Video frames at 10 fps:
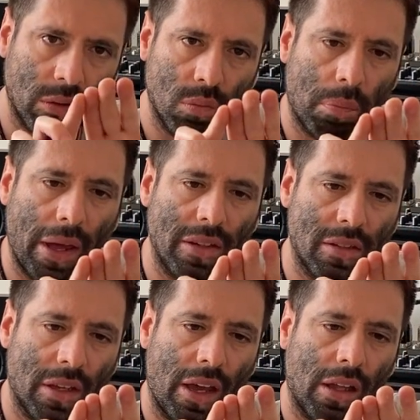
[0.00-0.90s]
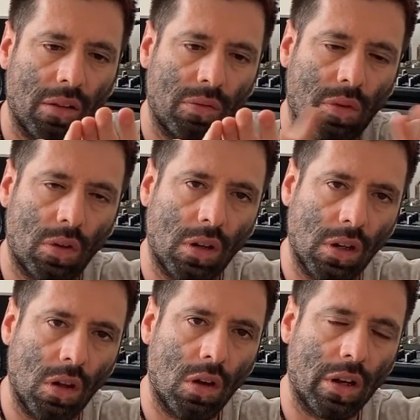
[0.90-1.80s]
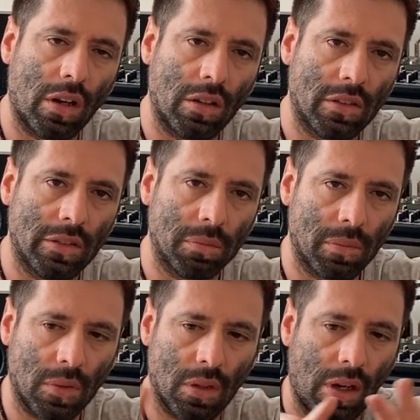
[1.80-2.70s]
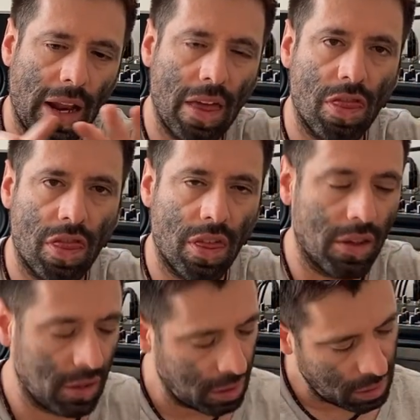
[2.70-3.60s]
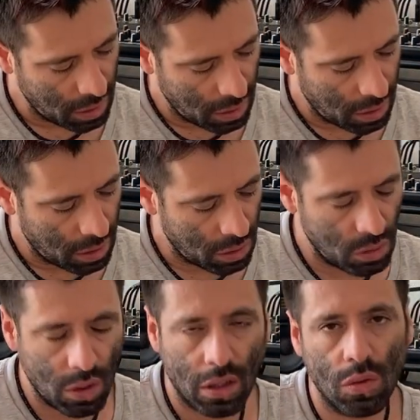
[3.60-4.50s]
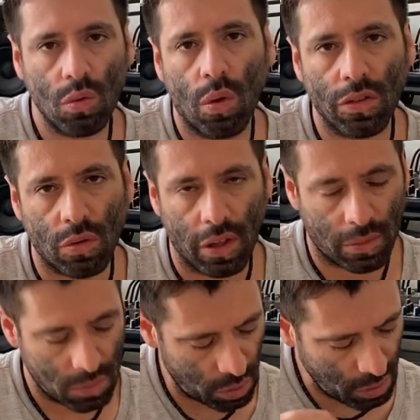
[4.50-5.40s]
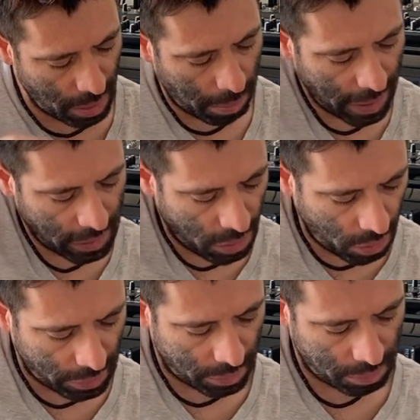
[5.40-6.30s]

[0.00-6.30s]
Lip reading: play the scale for a longer length, you can do one trick. So you can play it in order.